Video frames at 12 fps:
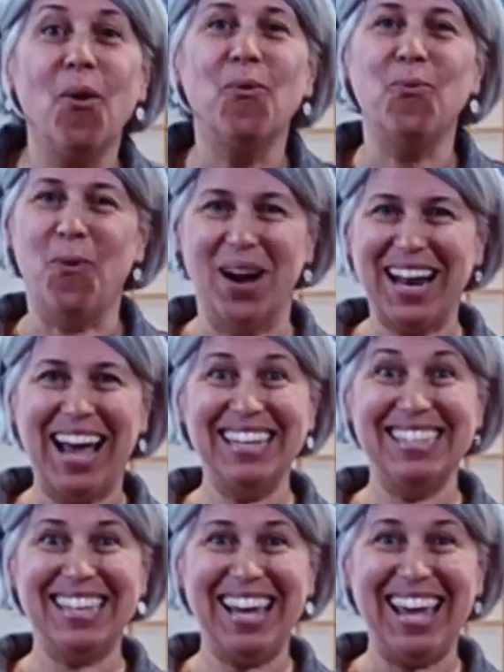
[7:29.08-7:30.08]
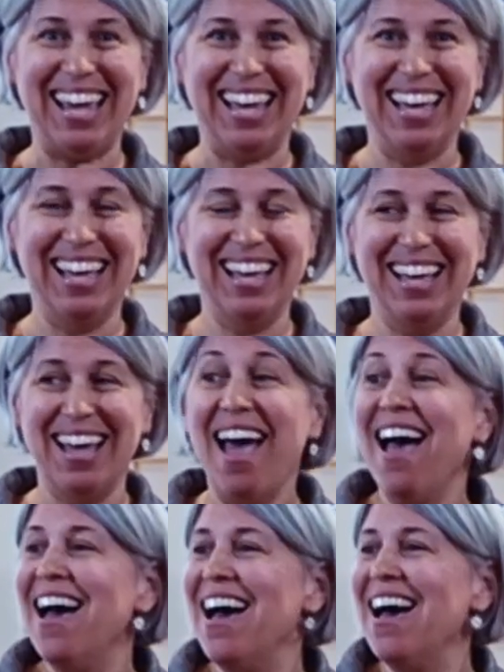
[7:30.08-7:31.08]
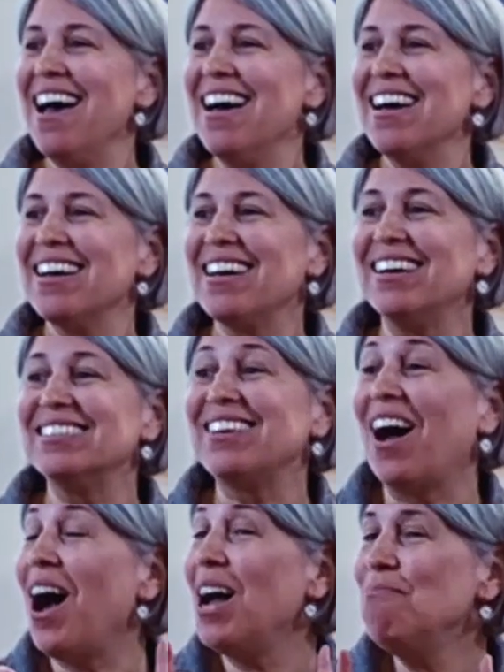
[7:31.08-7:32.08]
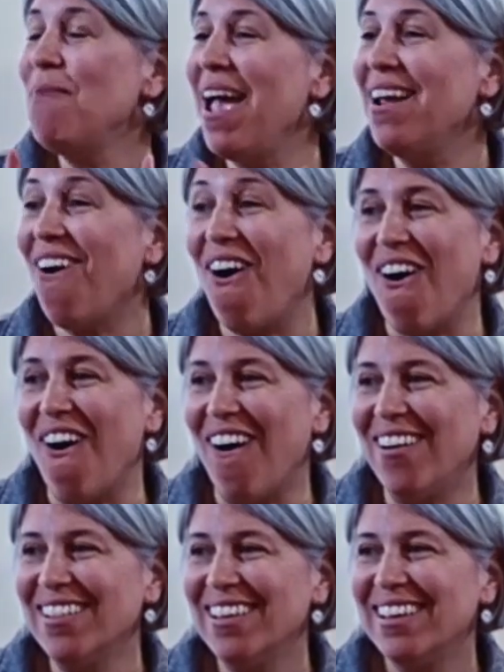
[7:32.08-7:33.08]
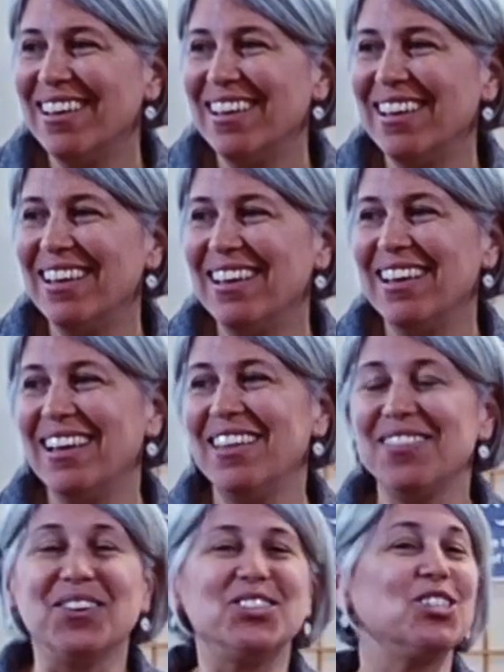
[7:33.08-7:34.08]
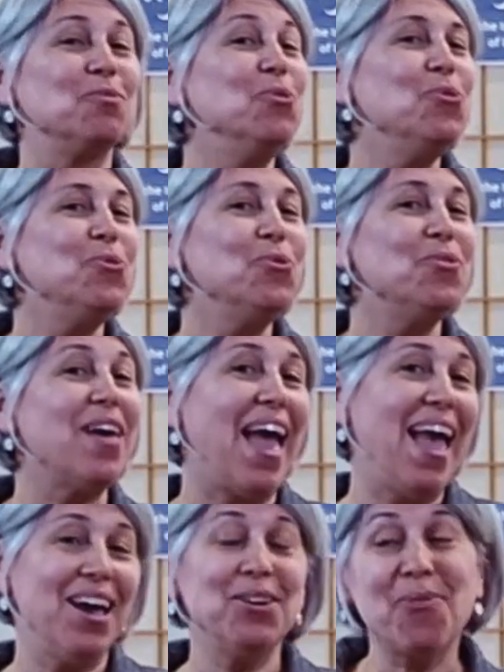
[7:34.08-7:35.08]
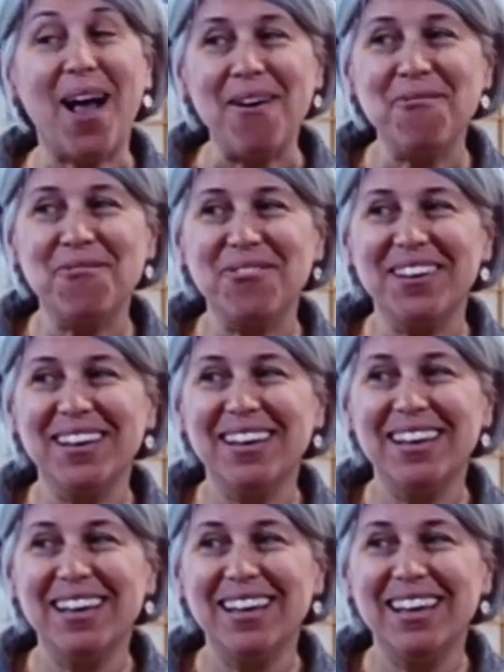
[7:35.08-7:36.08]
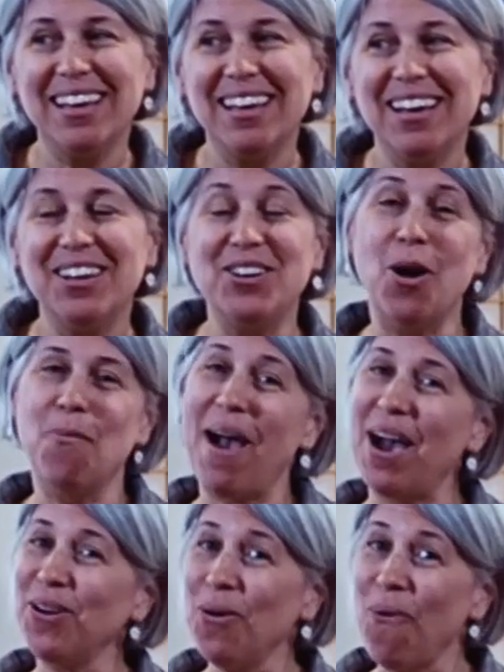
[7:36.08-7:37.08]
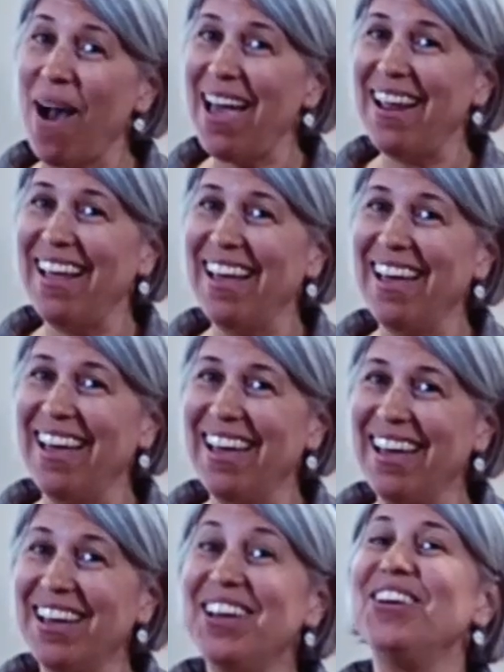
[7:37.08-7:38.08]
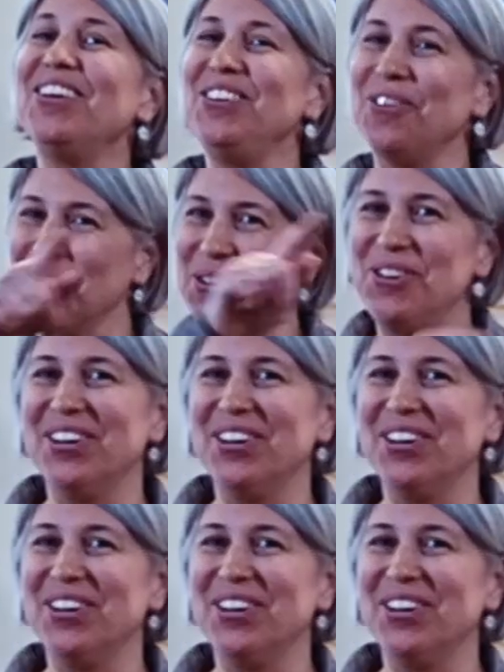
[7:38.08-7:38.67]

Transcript: what I see. 'Cause God made all, the smooth and rough. No matter what, you're good